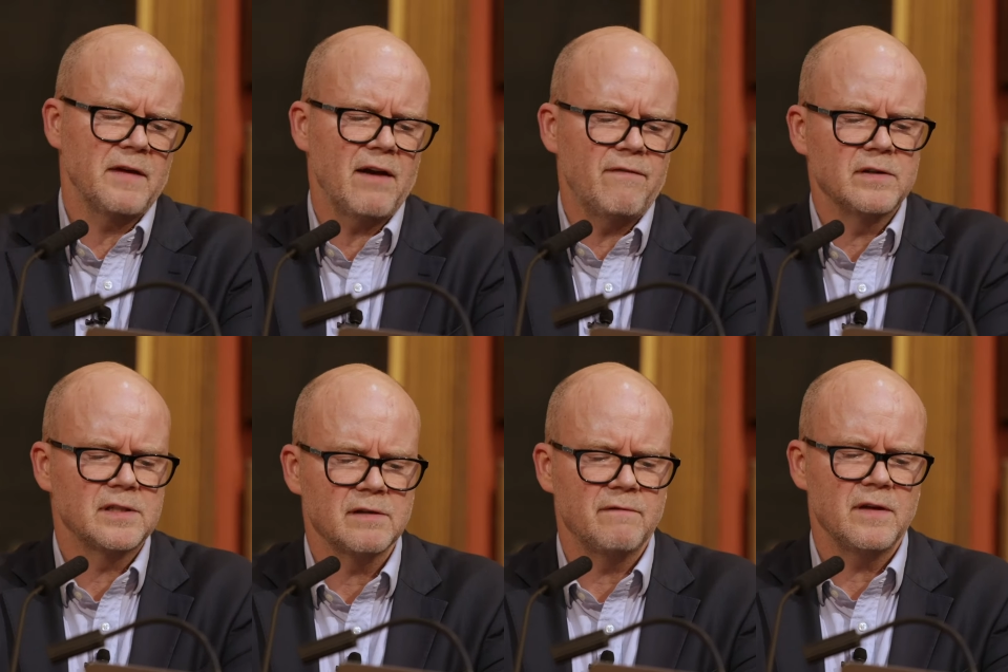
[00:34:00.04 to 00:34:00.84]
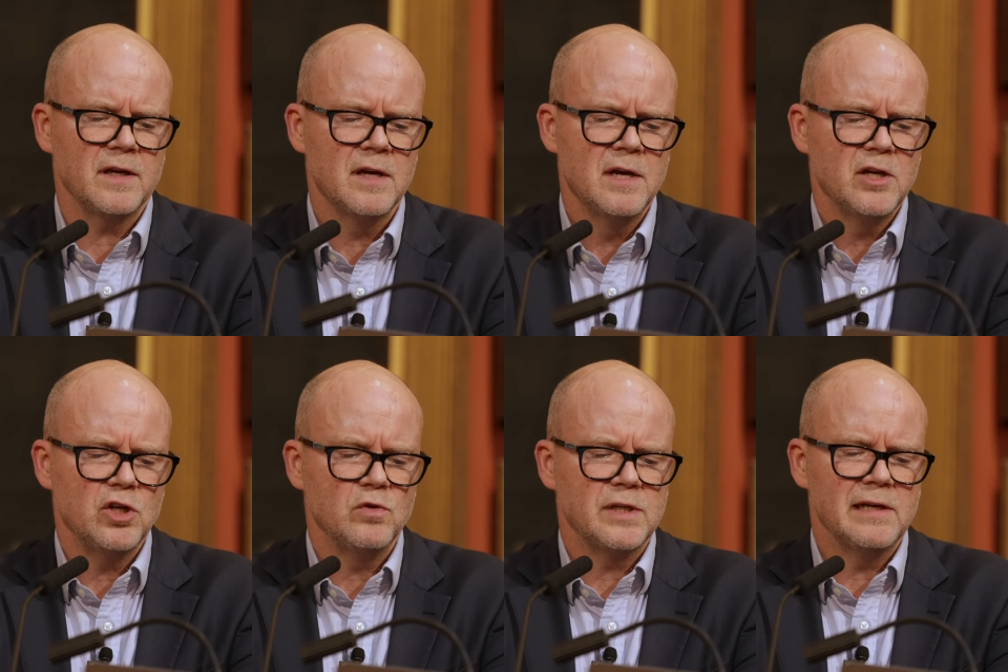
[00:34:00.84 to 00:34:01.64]
to the efforts of the
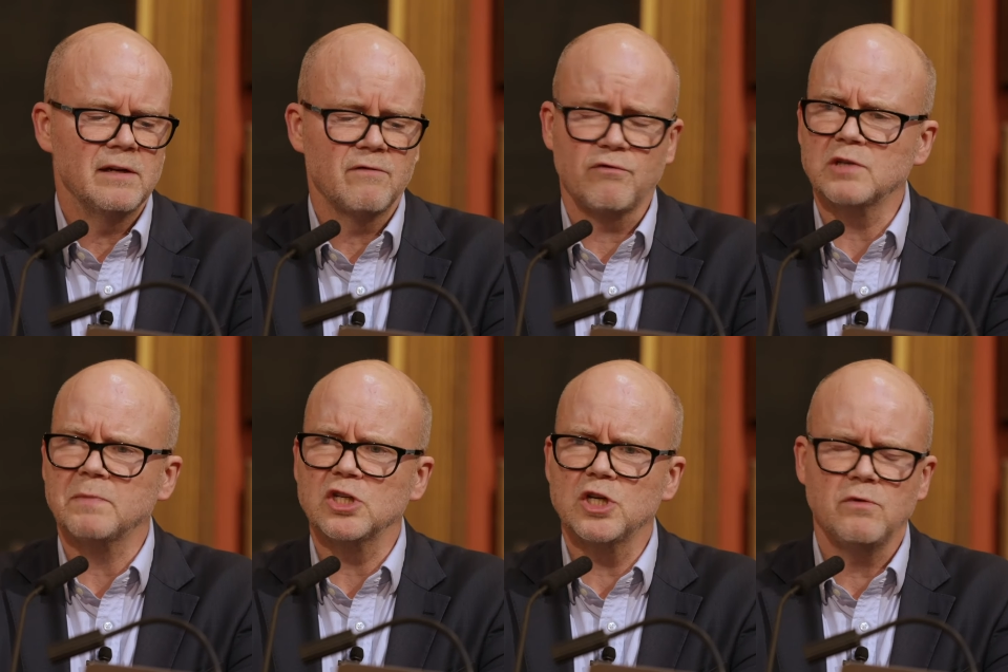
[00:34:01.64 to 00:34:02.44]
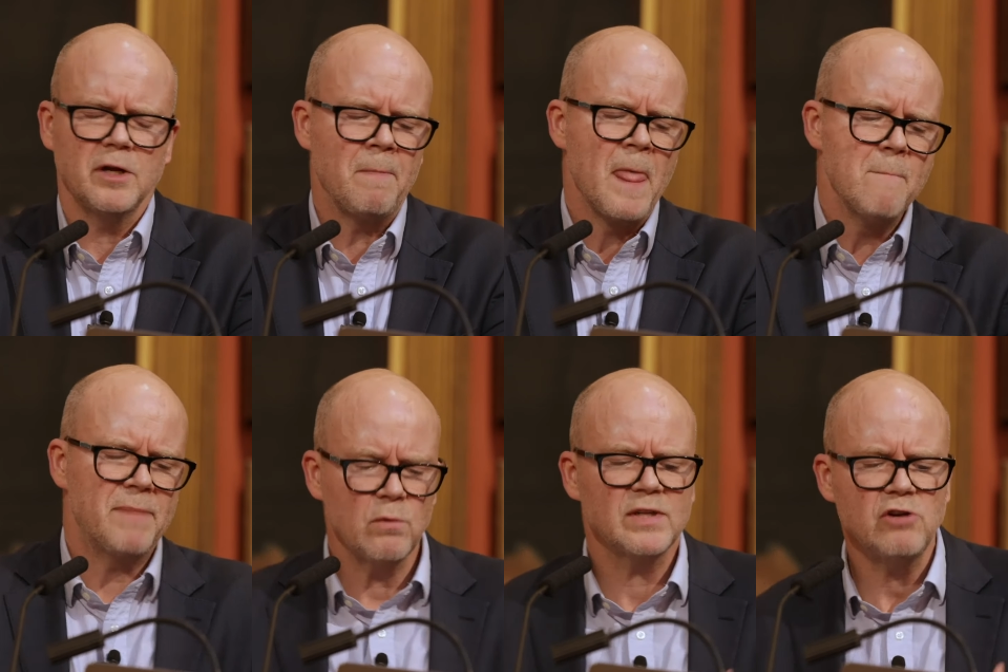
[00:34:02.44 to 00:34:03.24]
New Zealand Free Speech Union.
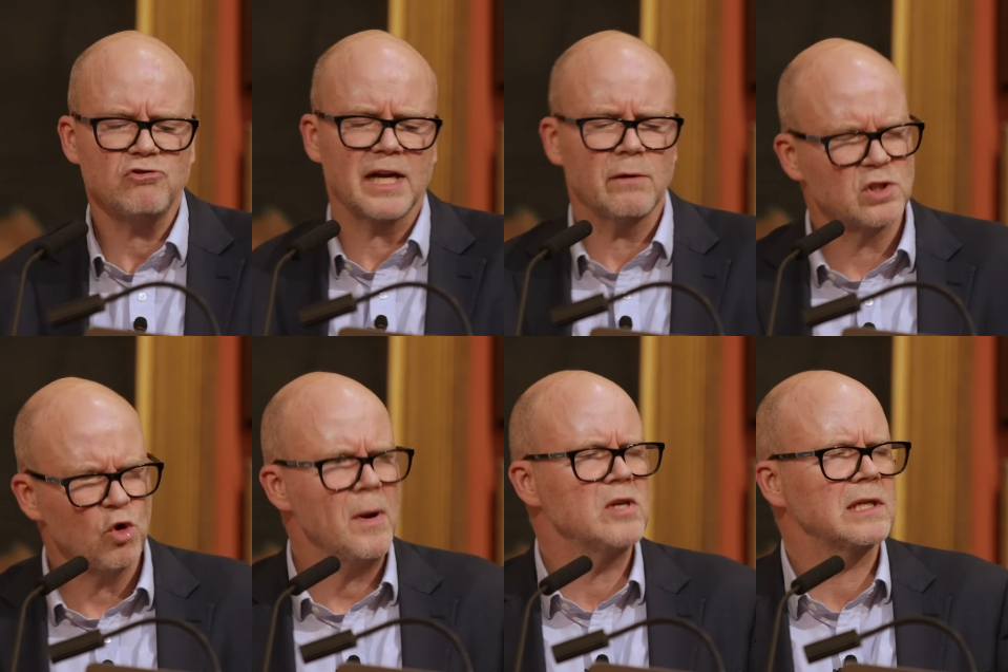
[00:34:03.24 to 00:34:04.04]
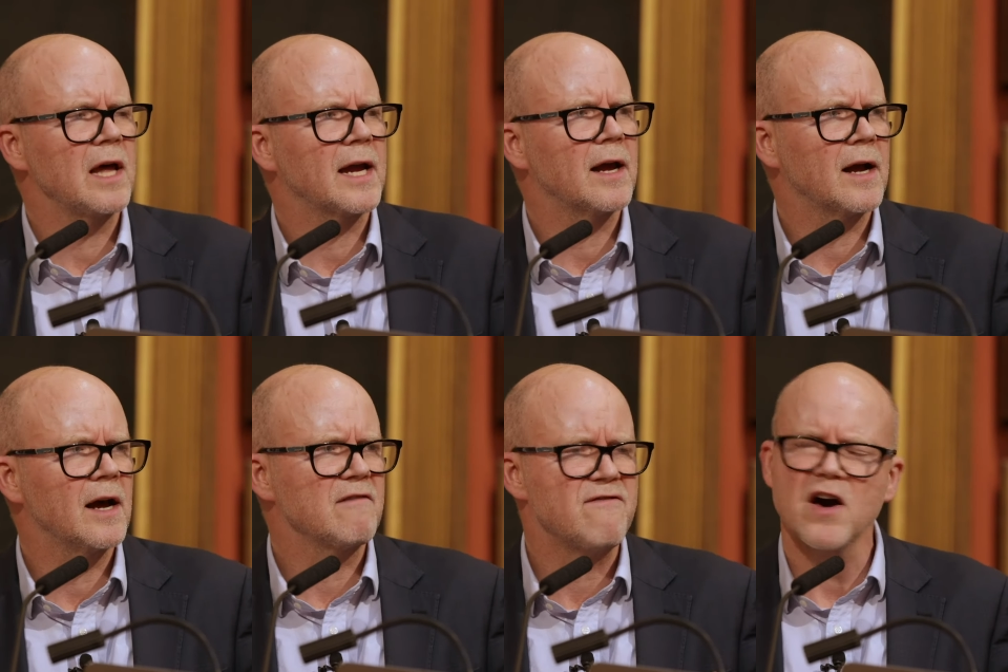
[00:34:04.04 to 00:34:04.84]
But it was interesting. It was almost like a
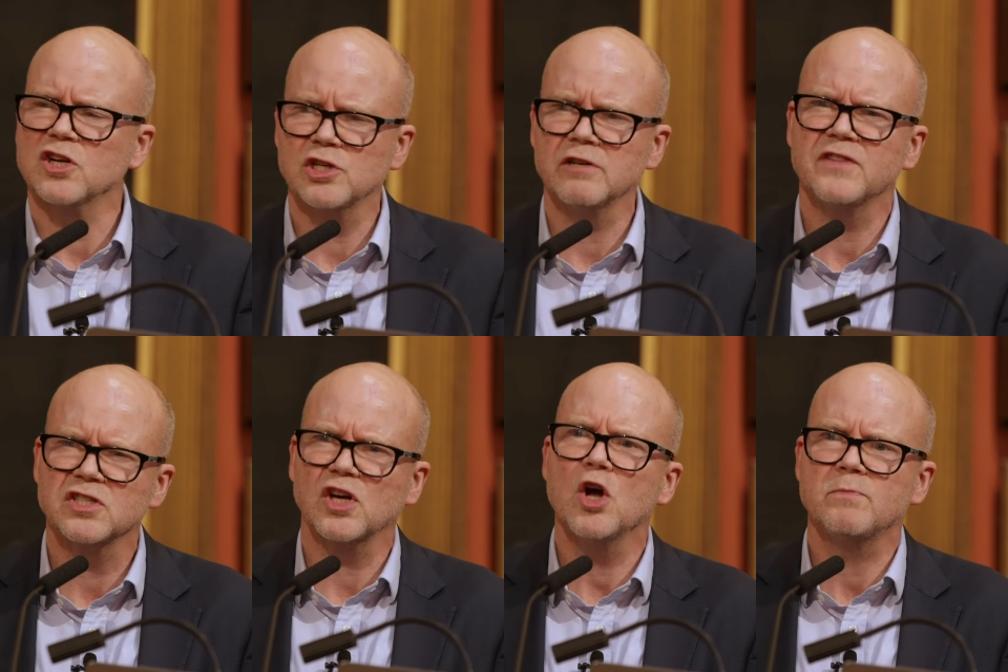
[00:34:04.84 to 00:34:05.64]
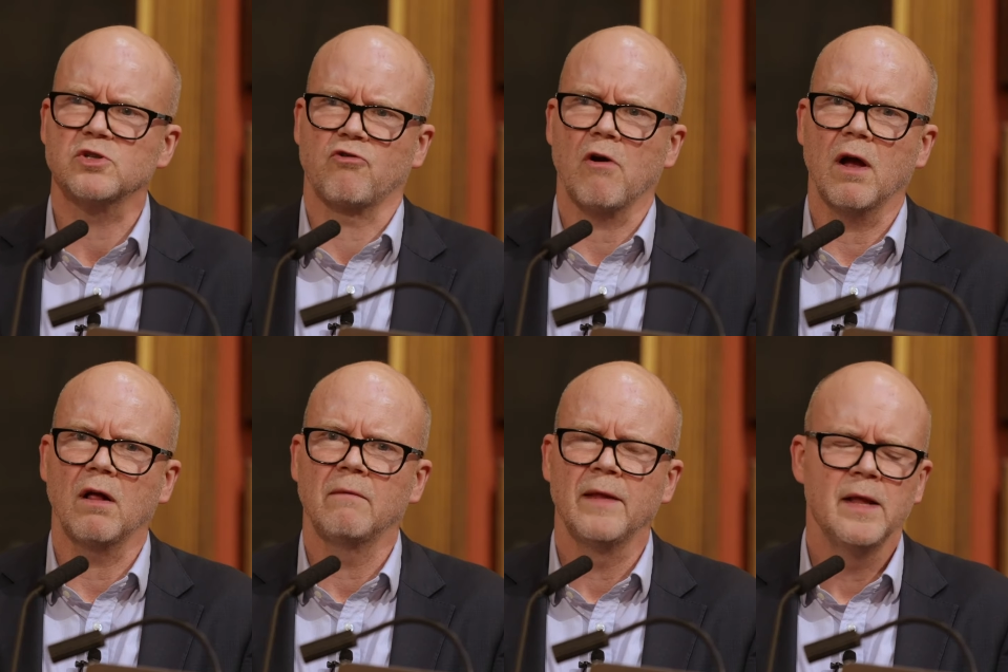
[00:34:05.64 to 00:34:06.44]
kind of version of the Scopes
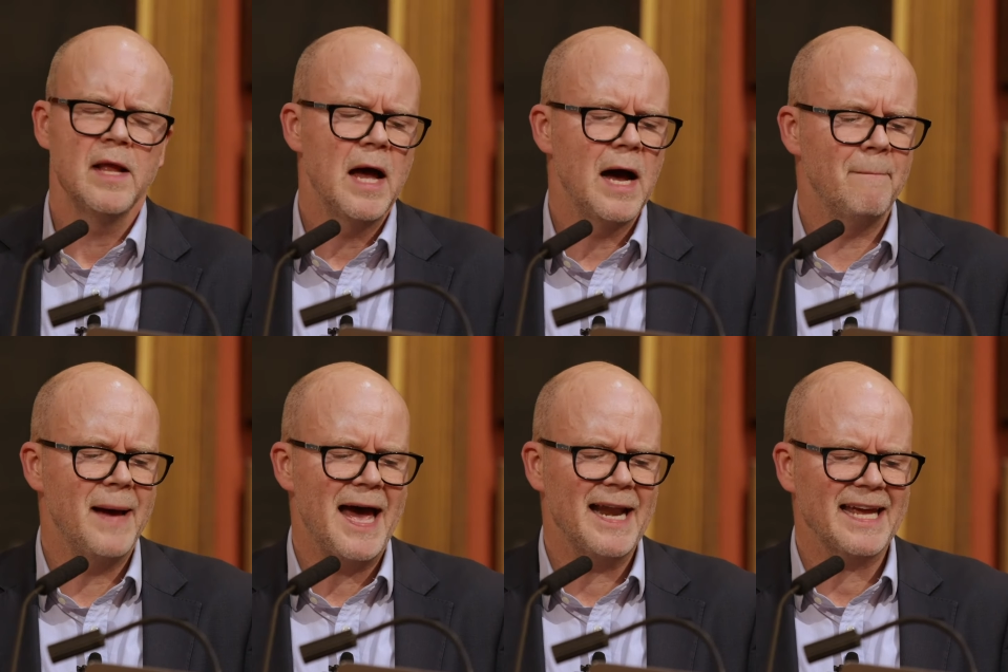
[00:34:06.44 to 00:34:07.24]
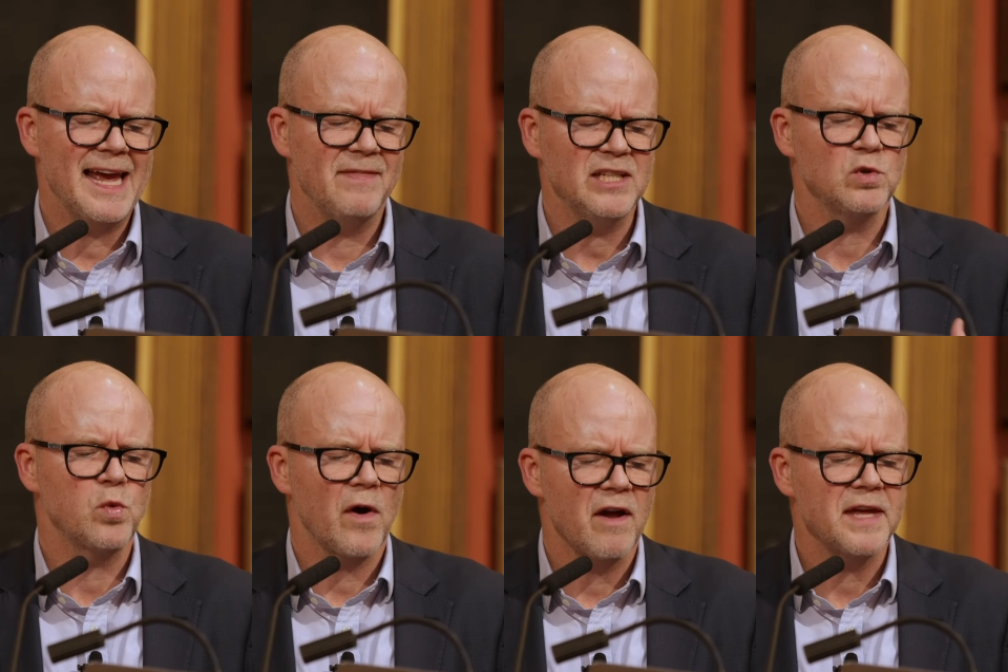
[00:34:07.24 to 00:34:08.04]
trial. And again, this is
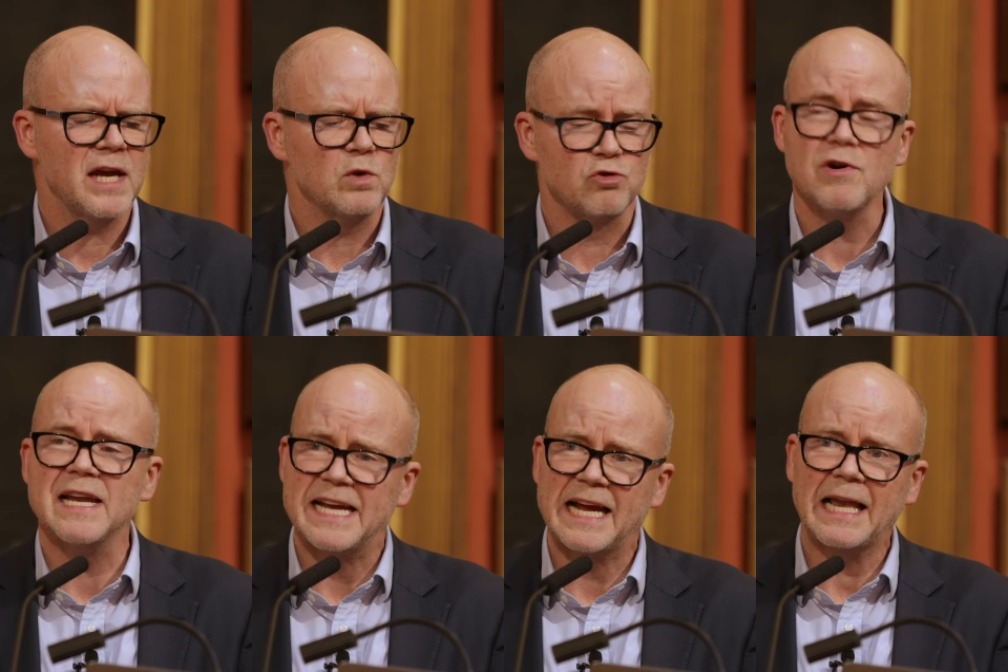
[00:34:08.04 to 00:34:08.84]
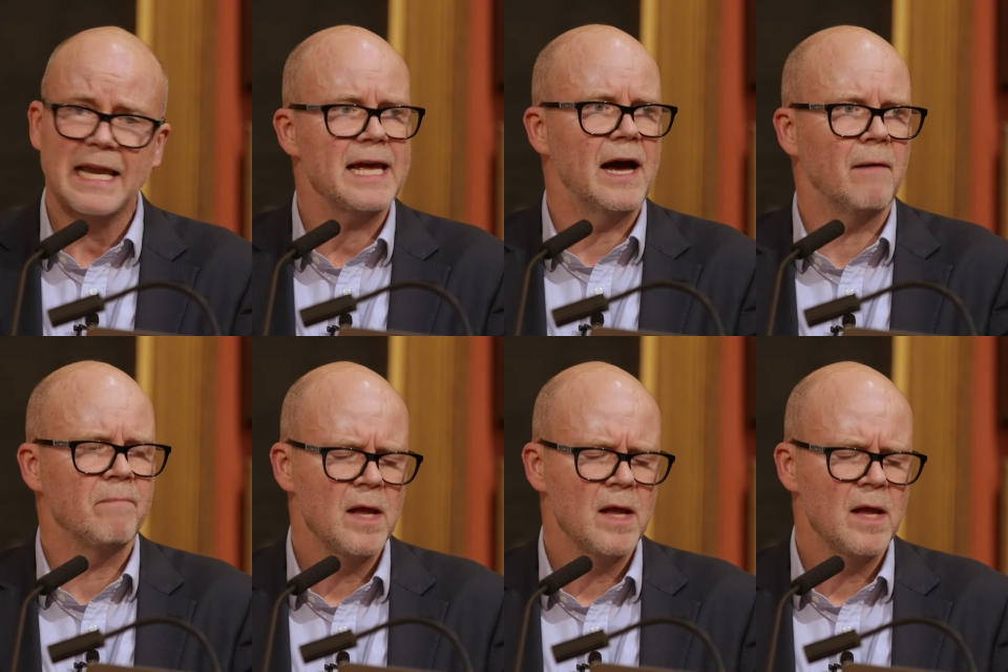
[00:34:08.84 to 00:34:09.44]
where I think it was really clear.